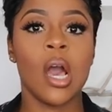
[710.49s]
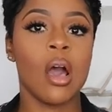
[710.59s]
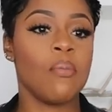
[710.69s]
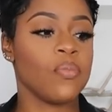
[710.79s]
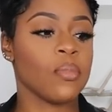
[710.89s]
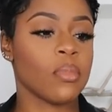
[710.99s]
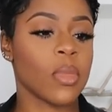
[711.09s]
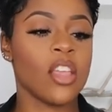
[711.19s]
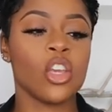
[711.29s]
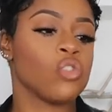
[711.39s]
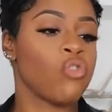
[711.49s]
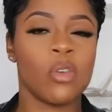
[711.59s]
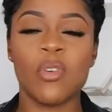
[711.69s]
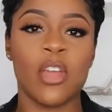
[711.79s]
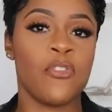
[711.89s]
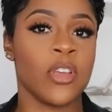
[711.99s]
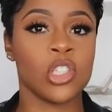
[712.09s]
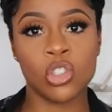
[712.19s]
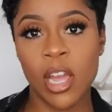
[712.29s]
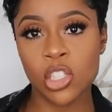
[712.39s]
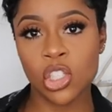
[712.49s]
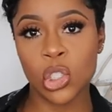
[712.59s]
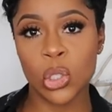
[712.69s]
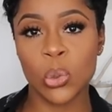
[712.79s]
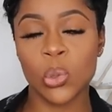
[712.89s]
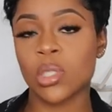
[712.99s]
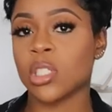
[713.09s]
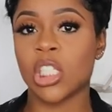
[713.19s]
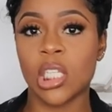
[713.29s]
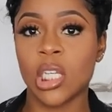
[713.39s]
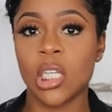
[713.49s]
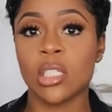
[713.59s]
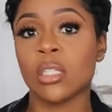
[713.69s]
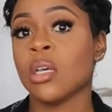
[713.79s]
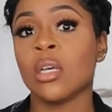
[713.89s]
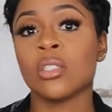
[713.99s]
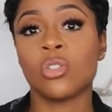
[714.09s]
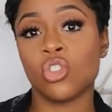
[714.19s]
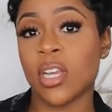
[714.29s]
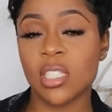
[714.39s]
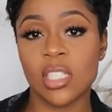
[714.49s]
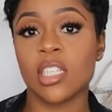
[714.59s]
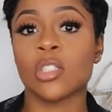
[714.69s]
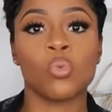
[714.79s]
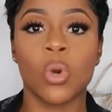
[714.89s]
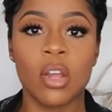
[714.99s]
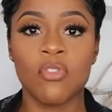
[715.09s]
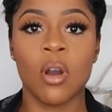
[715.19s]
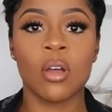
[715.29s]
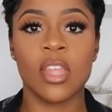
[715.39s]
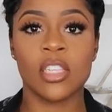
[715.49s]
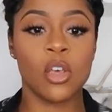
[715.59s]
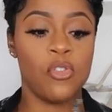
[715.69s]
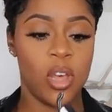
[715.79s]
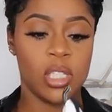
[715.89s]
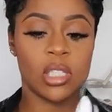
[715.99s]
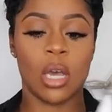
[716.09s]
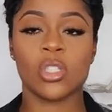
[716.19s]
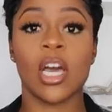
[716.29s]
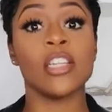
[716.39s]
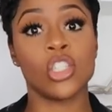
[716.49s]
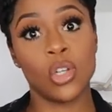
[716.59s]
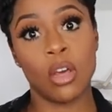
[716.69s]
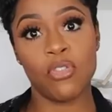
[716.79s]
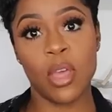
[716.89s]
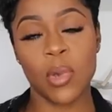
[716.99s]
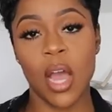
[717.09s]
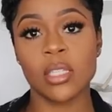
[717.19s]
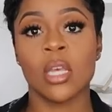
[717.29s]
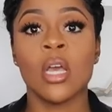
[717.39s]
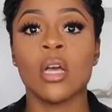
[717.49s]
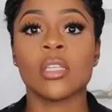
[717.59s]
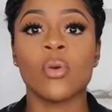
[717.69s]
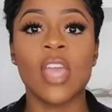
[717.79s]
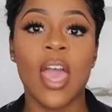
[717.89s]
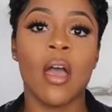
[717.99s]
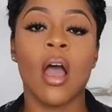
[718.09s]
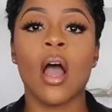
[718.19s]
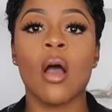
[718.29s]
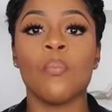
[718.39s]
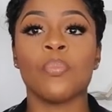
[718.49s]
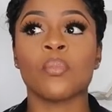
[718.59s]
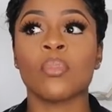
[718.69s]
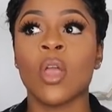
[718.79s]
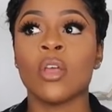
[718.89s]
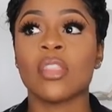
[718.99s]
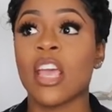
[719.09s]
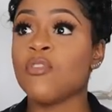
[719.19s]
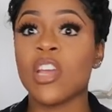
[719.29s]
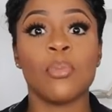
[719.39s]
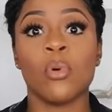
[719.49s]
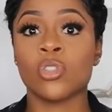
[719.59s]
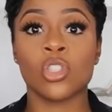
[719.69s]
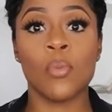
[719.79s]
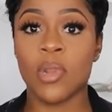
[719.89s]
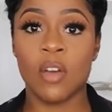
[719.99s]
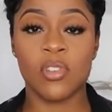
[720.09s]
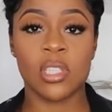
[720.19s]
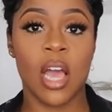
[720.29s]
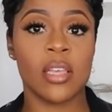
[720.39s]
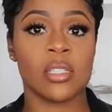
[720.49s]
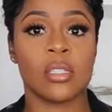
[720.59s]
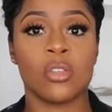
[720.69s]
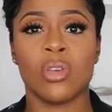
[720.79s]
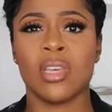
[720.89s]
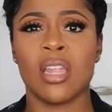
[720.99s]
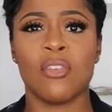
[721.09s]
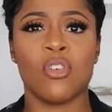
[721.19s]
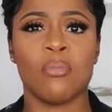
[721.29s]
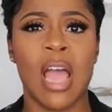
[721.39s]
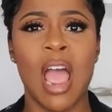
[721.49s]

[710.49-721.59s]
Um, and you can just rock it with everything, tracksuits, jeans, dresses, whatever. They're so versatile, so I do love them, guys. So yeah, um, they're available on so many other sites. You can get them from